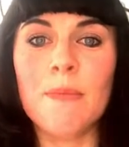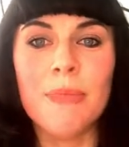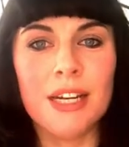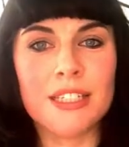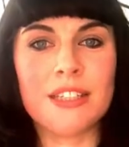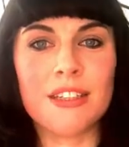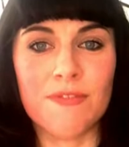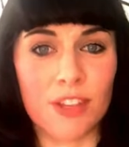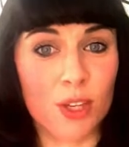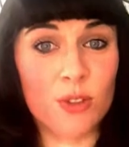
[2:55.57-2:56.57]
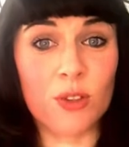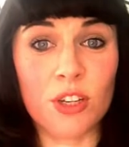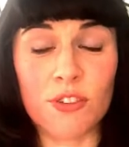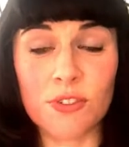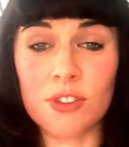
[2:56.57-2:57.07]
but for those who
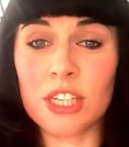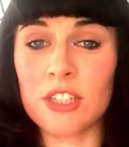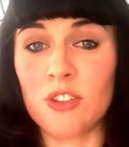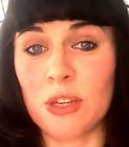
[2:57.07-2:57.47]
could afford it,